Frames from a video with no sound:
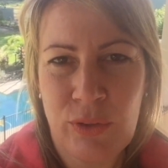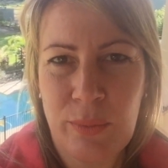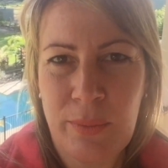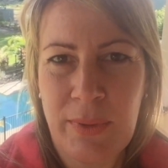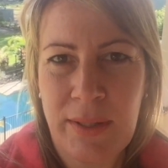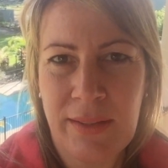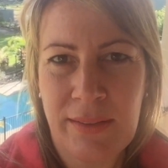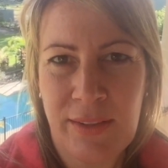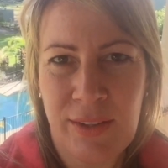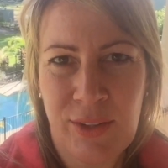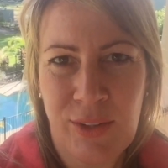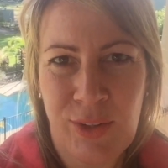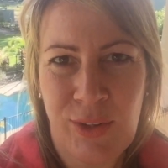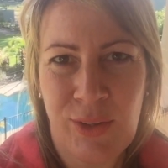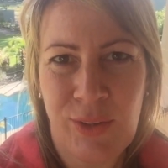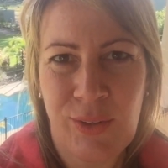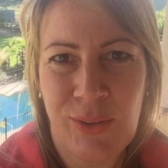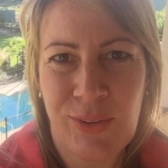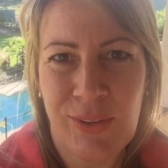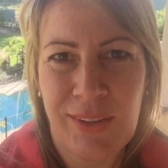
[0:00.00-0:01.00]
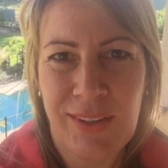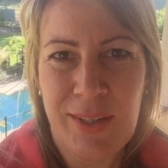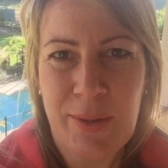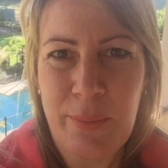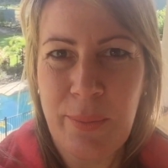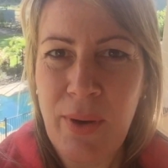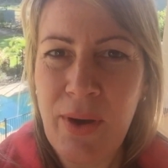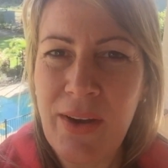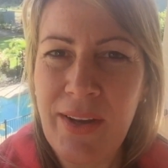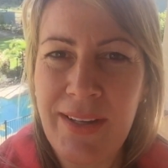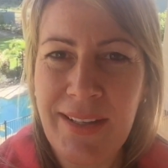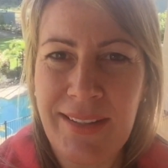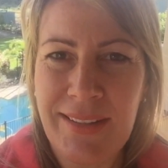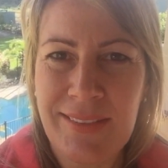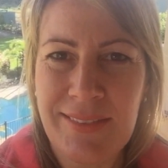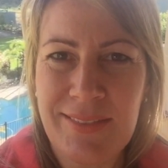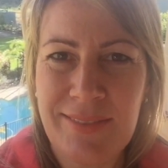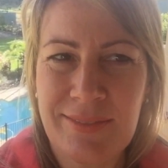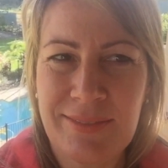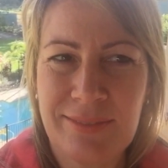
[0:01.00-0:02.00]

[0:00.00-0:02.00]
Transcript: to meeting you. Bye.